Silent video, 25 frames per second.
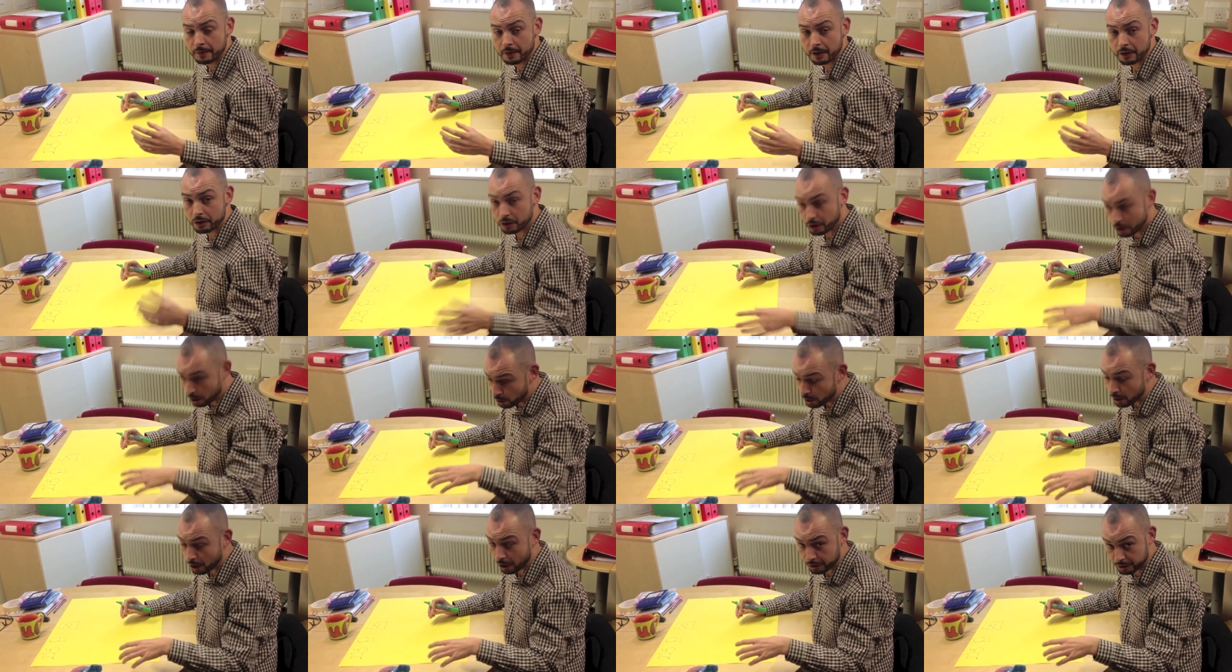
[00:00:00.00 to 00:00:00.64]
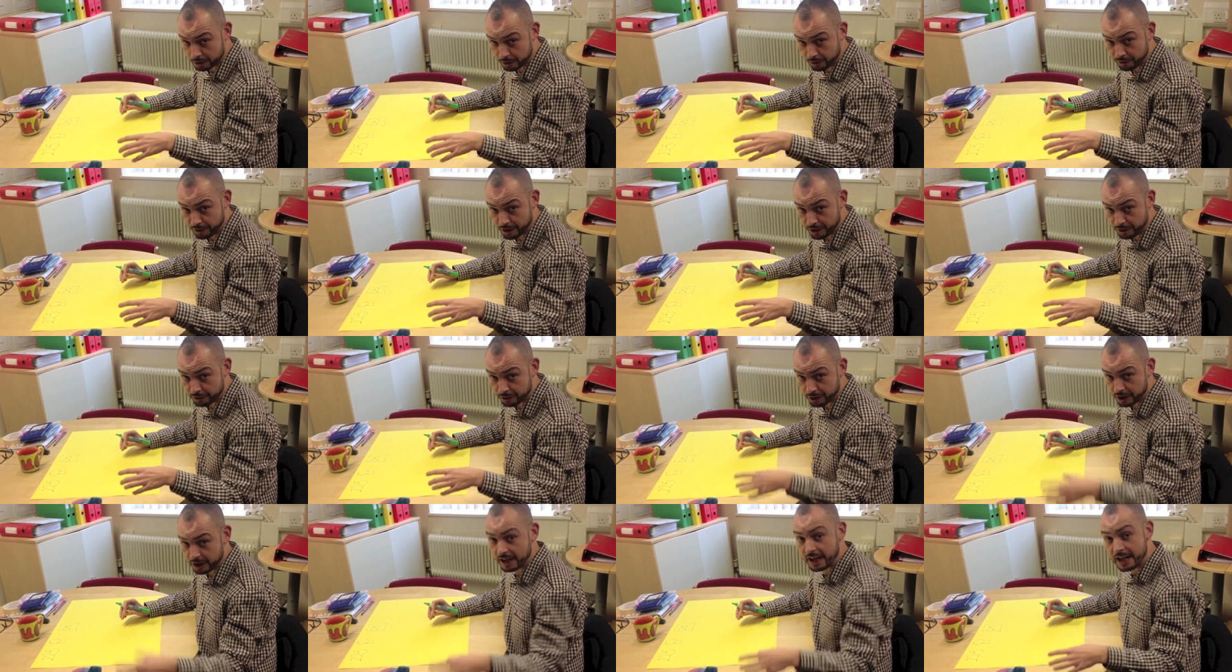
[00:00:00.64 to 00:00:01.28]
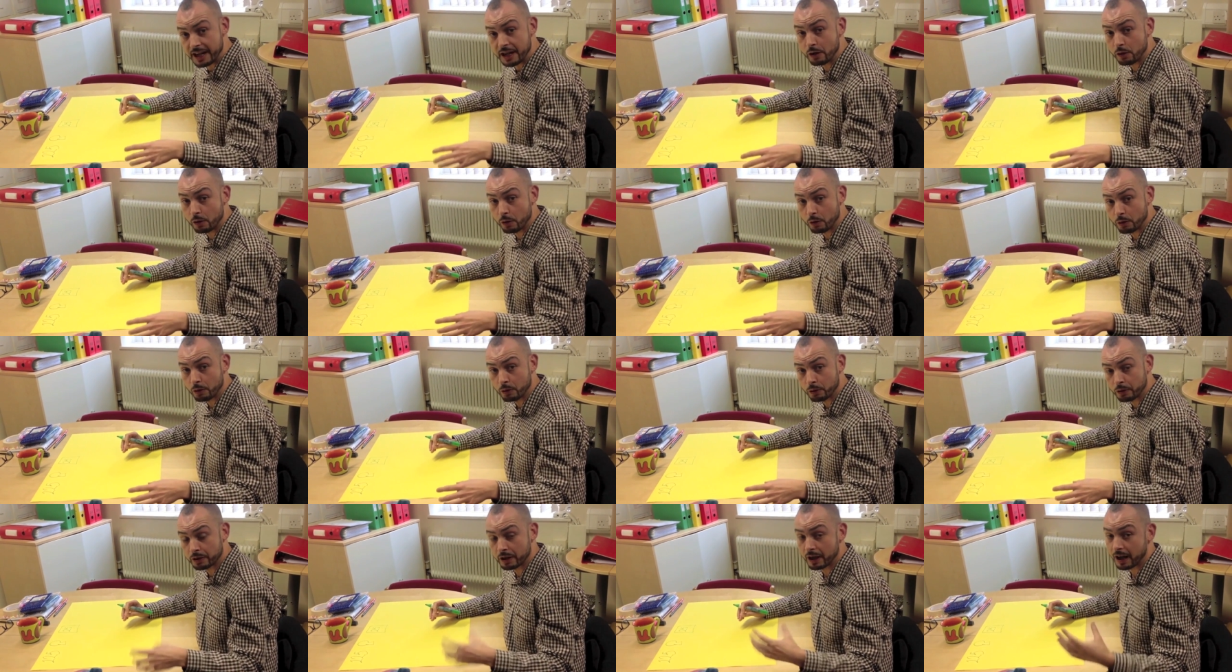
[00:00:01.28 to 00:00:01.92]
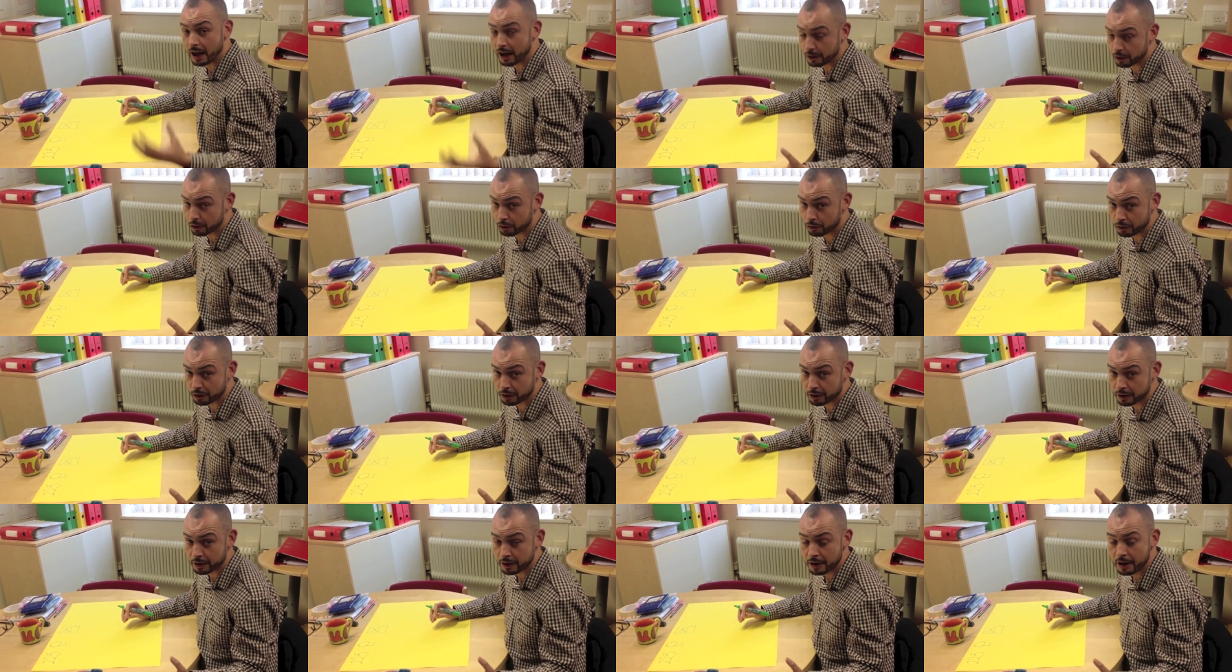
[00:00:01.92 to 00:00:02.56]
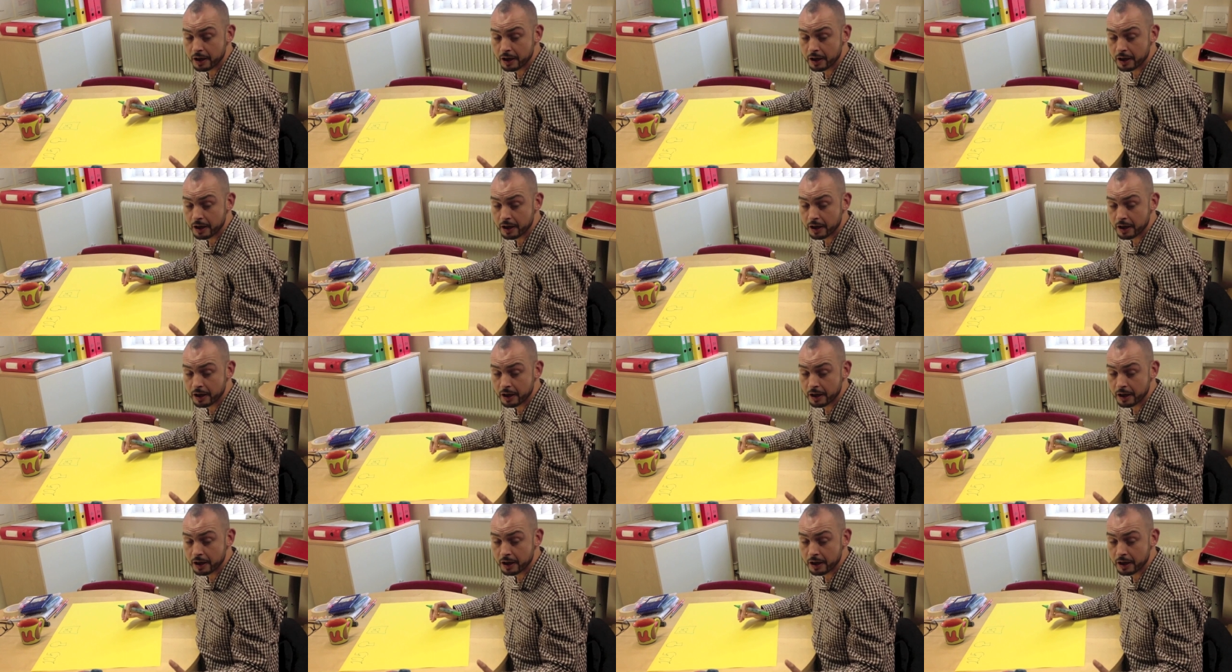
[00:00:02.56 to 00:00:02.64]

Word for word: and two lots of 50 equals 100,